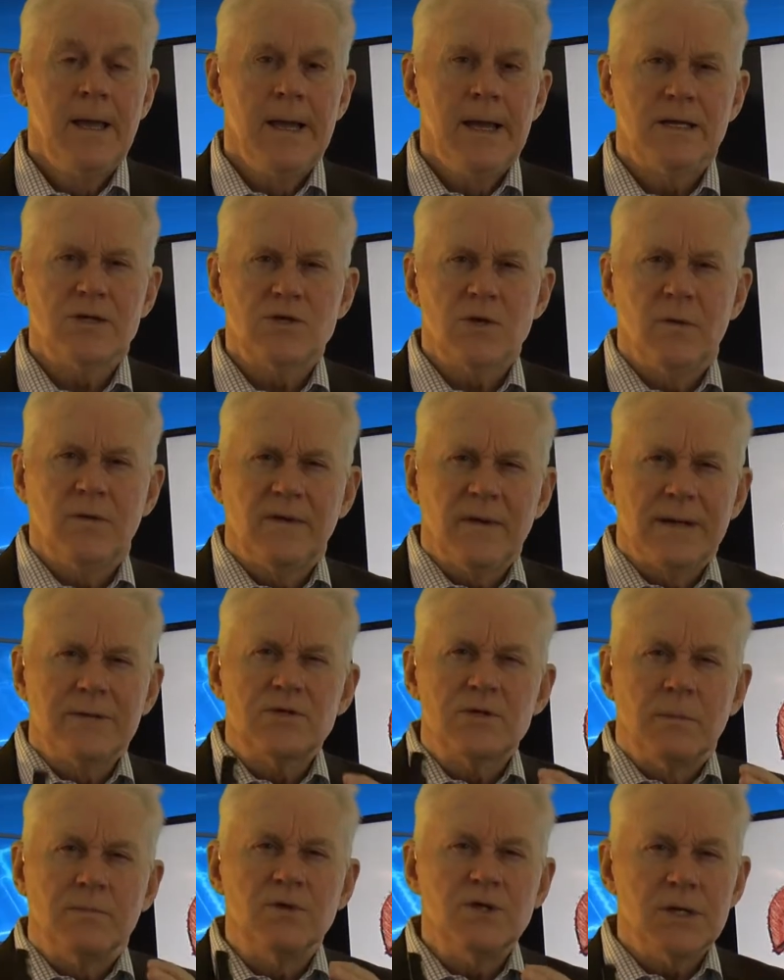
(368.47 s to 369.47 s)
And so we got
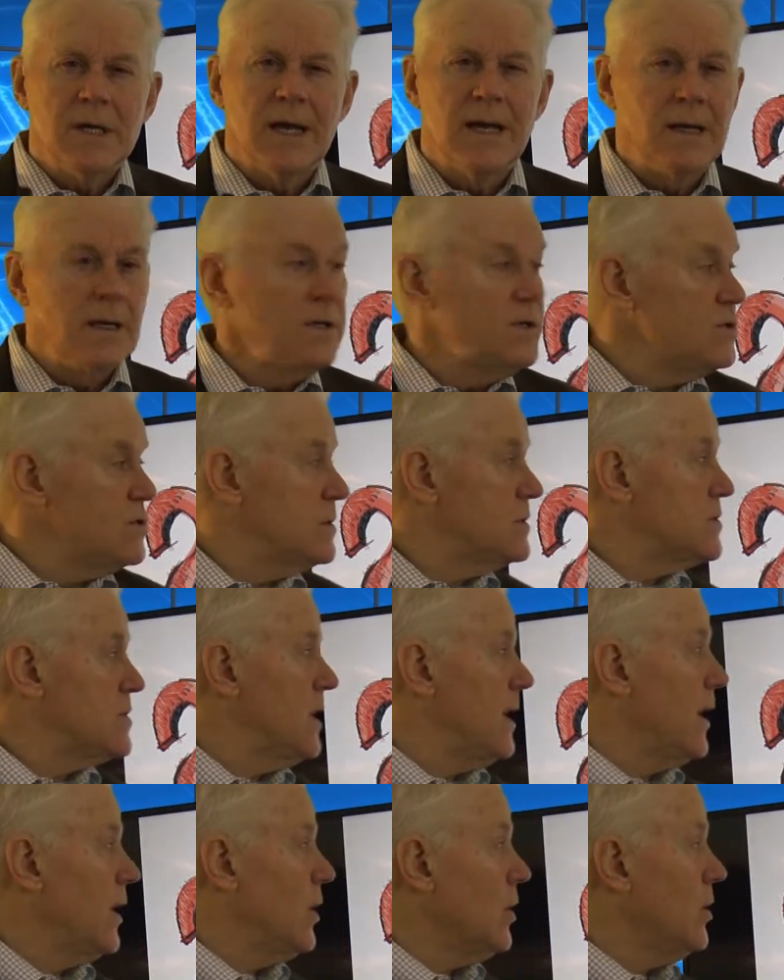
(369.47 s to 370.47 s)
some challenges
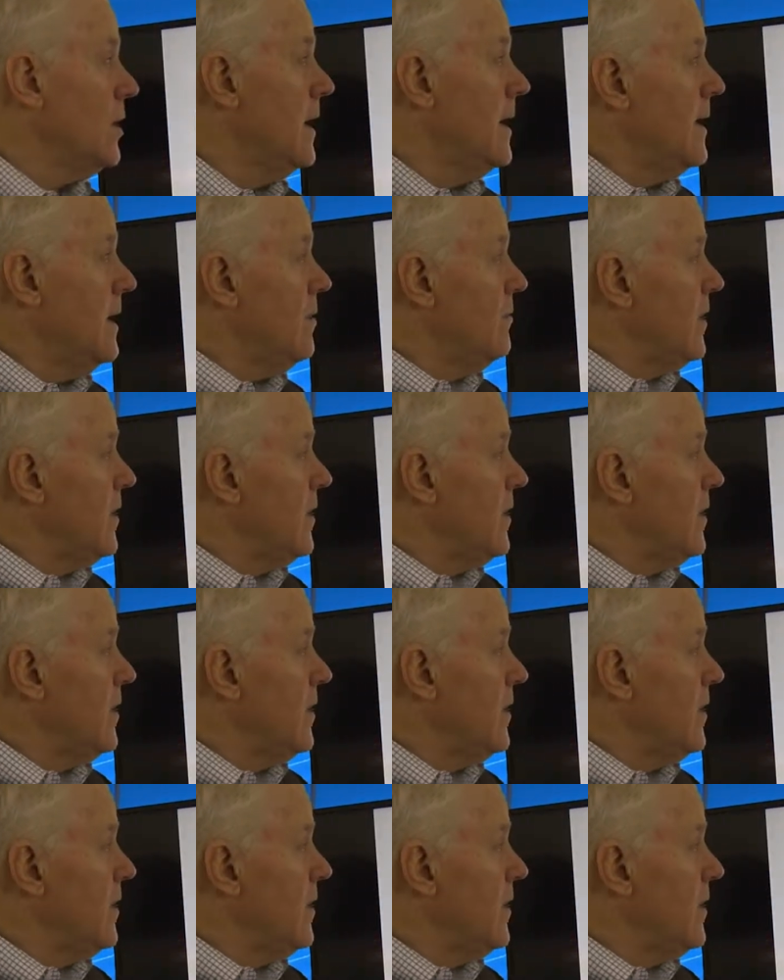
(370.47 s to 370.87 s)
here,